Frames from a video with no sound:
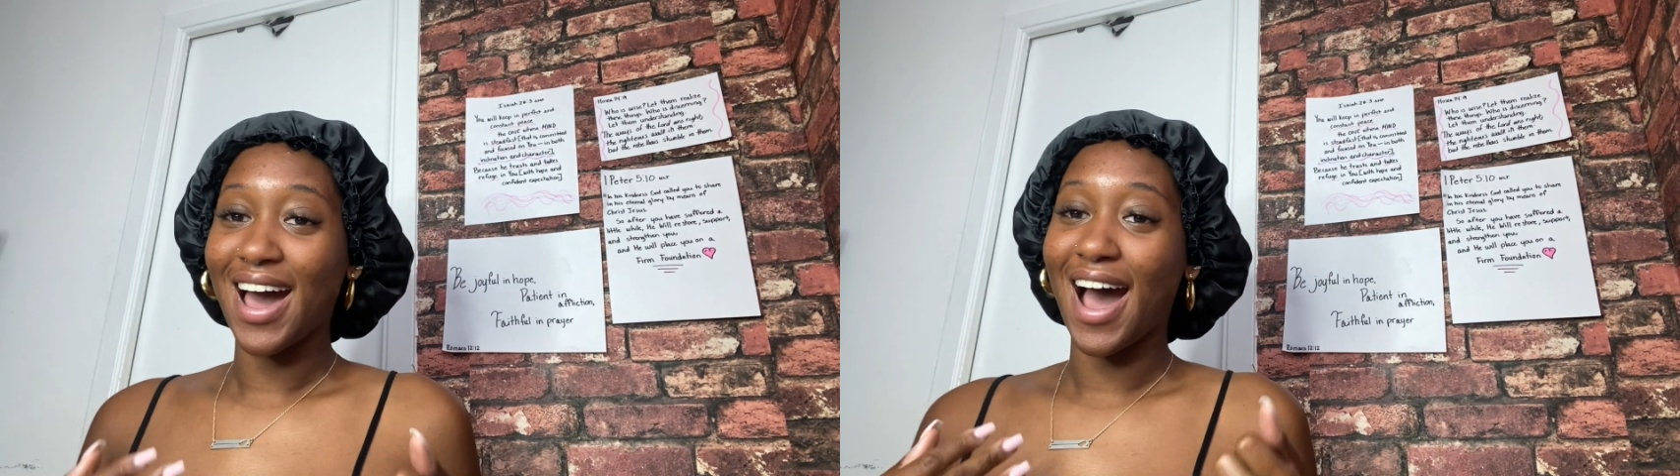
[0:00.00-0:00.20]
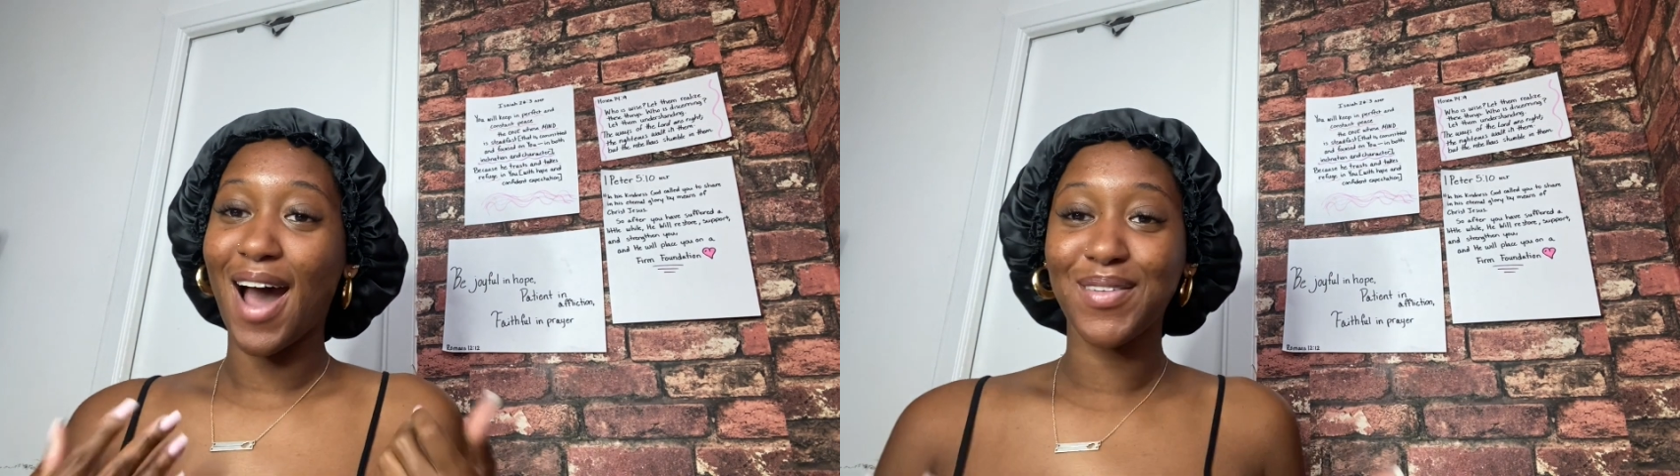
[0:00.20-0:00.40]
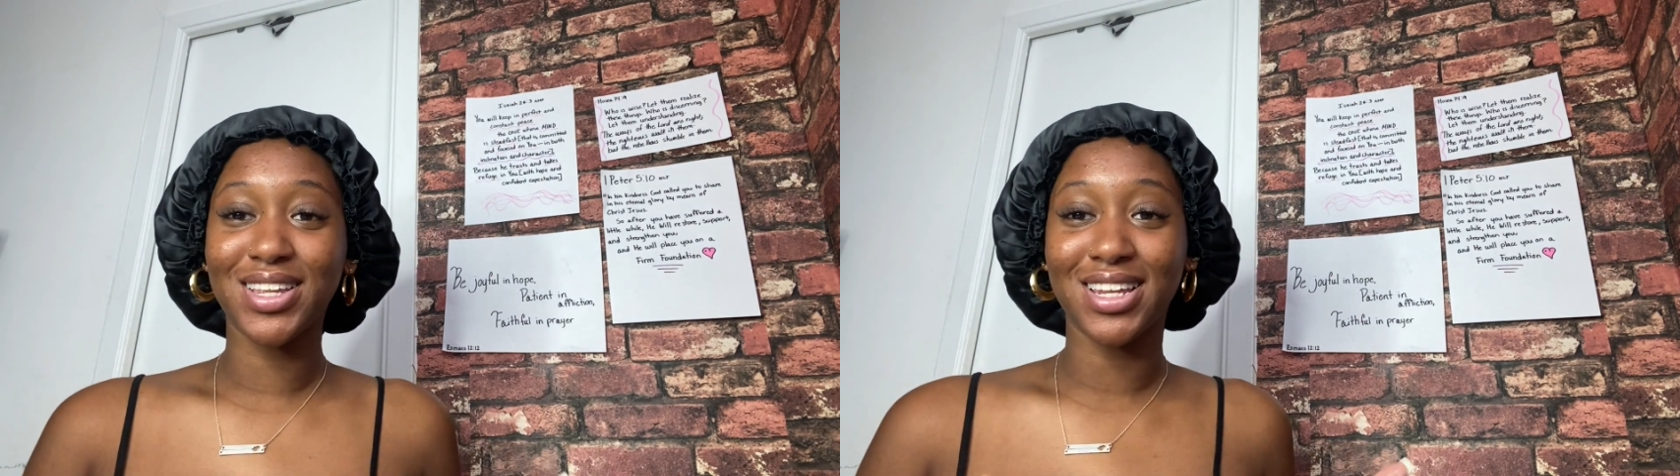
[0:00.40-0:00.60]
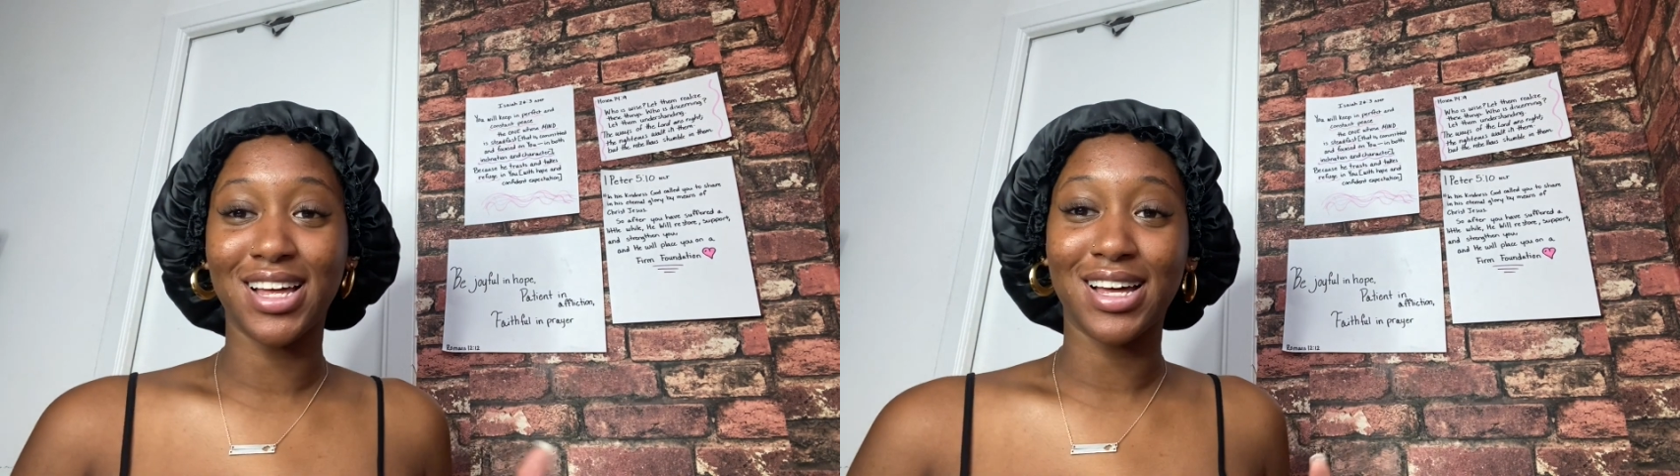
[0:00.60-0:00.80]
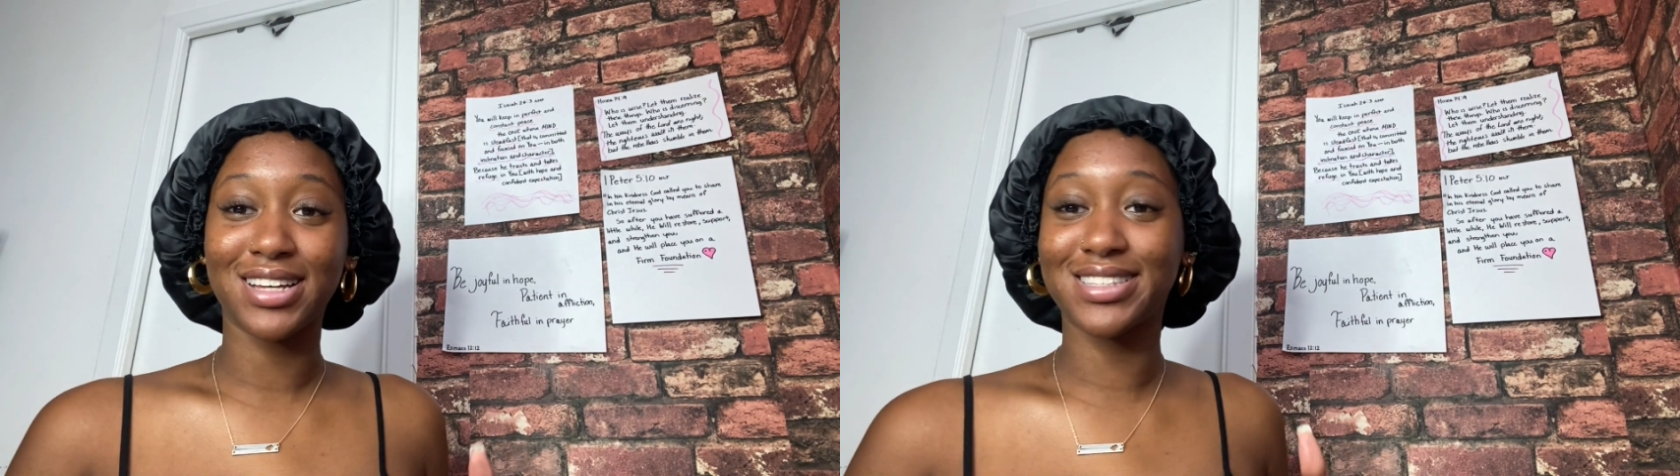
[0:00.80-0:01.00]
how it
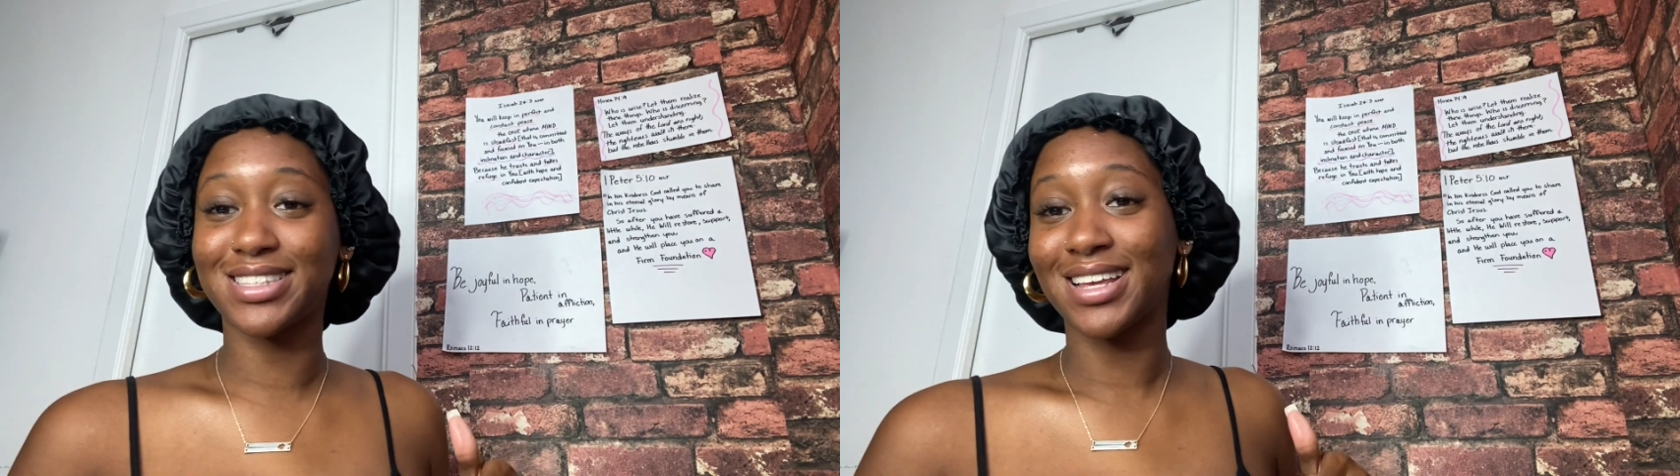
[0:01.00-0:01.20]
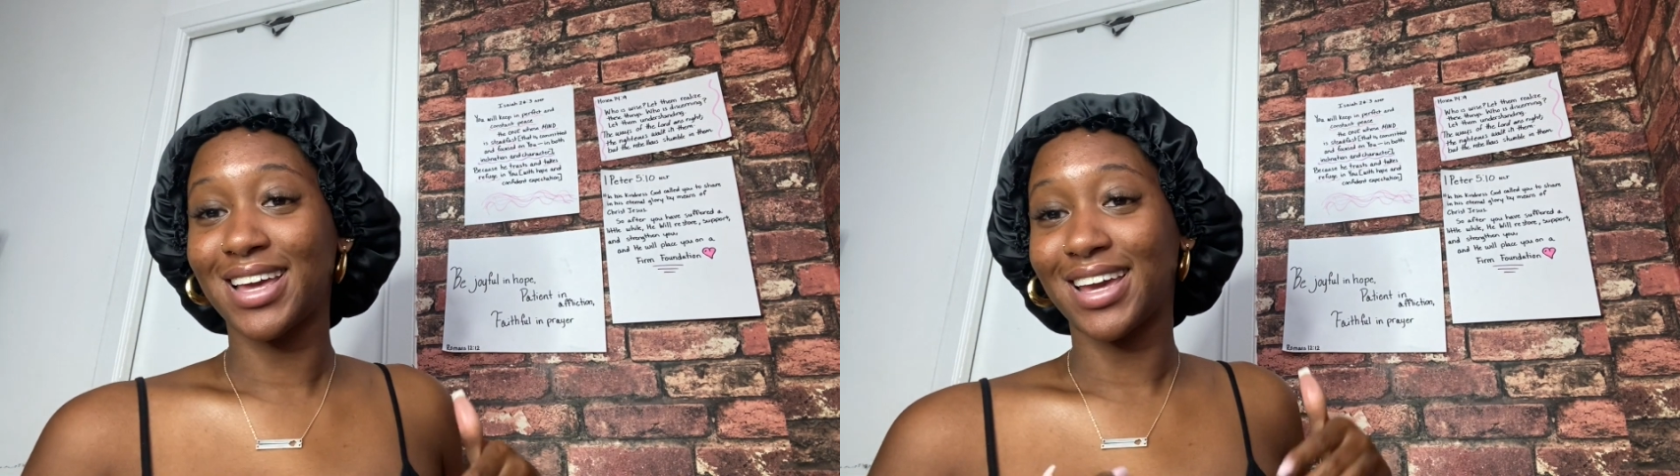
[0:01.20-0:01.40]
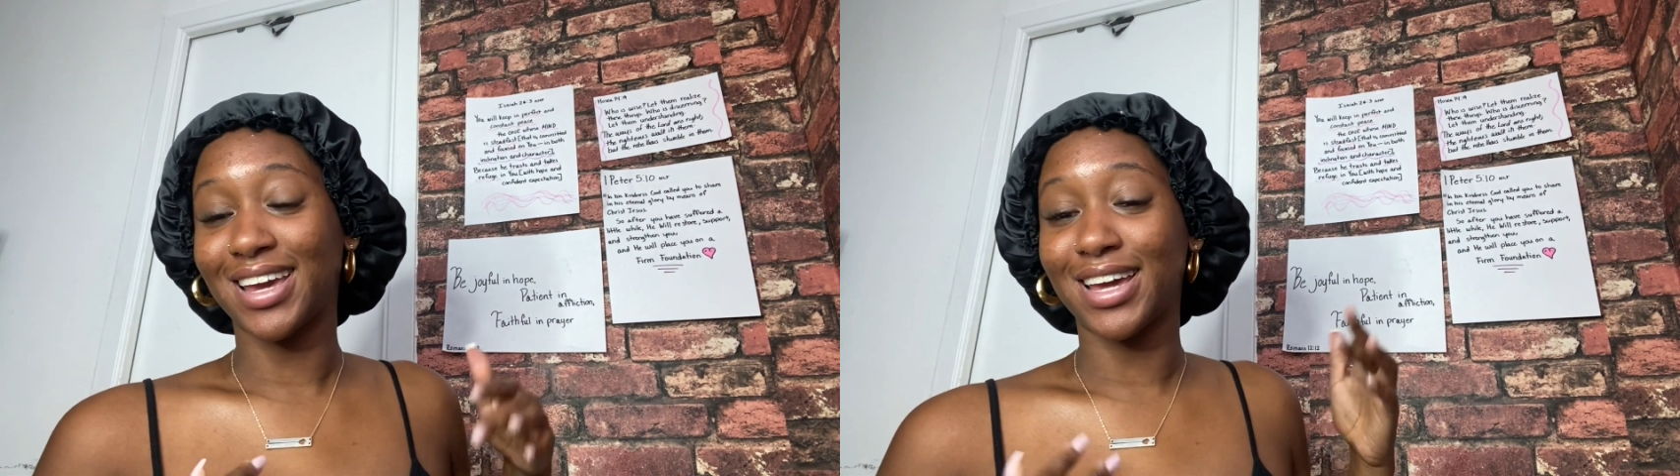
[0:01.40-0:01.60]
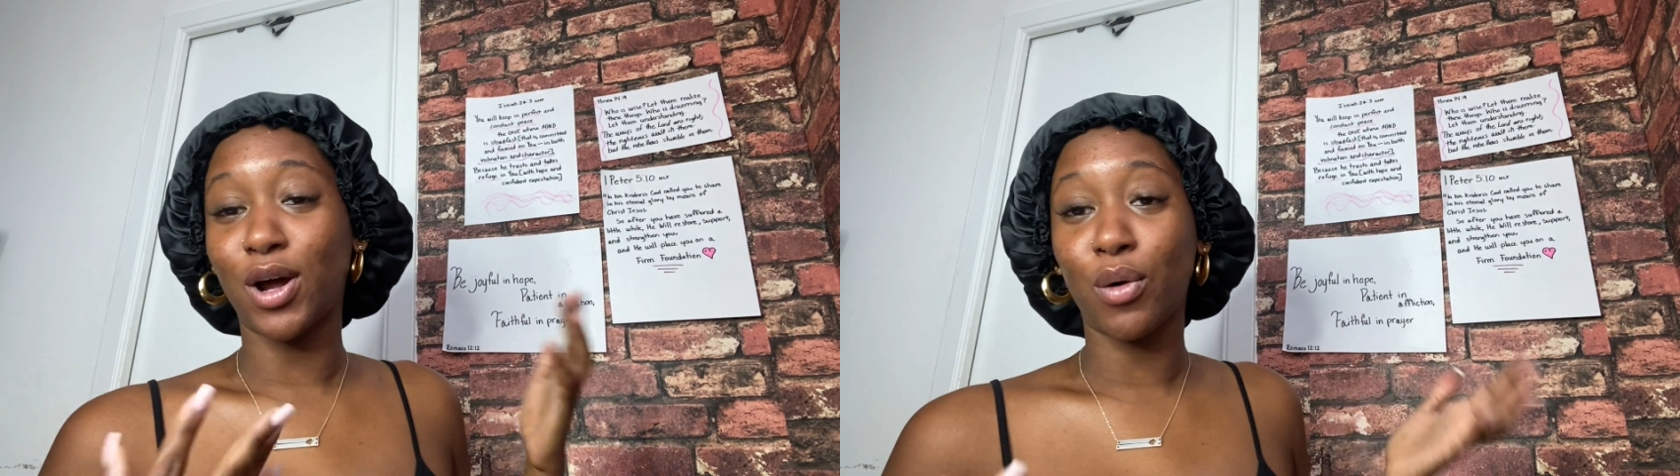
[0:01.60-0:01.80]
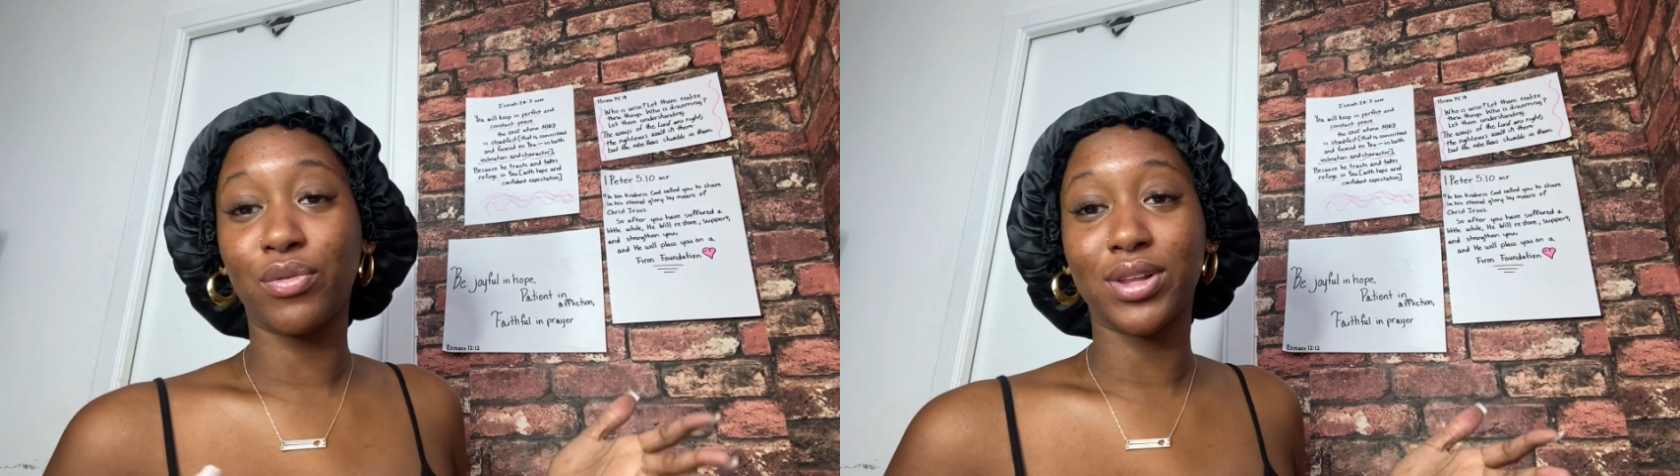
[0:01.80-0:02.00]
looks, and
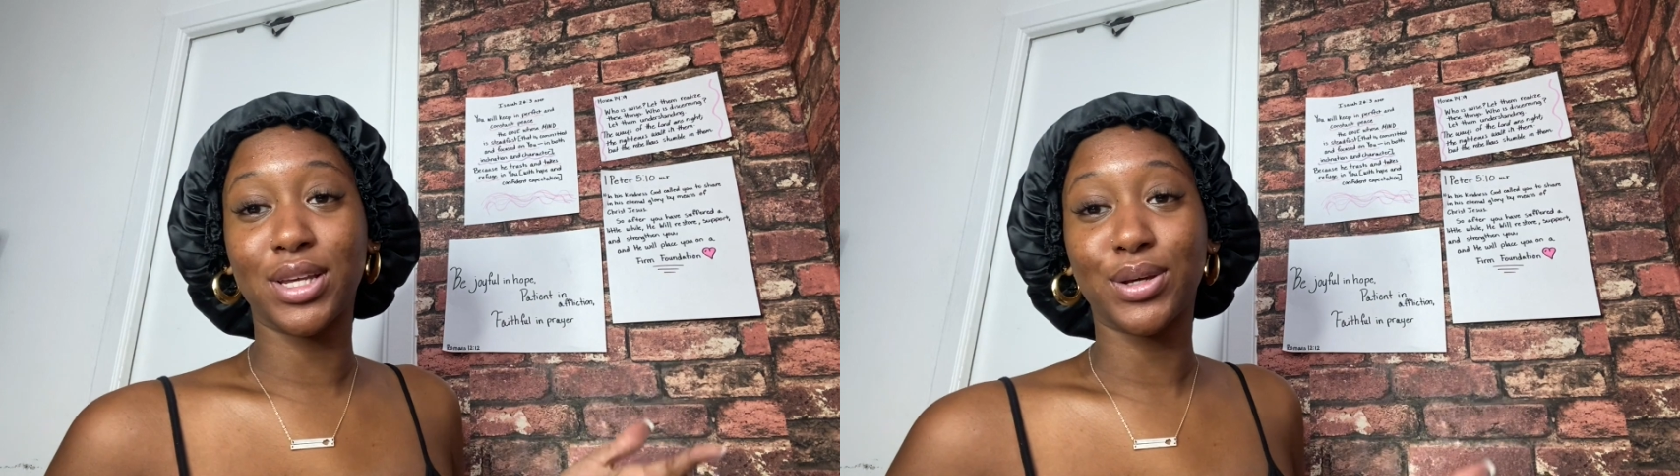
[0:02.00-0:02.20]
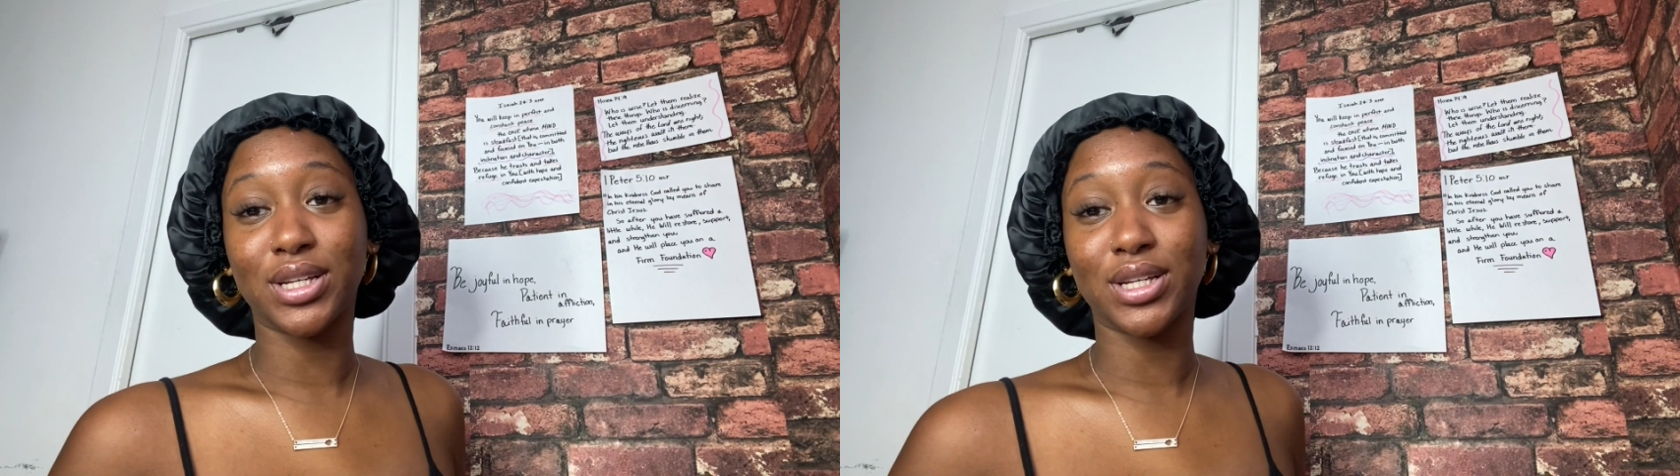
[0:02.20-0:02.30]
hopefully you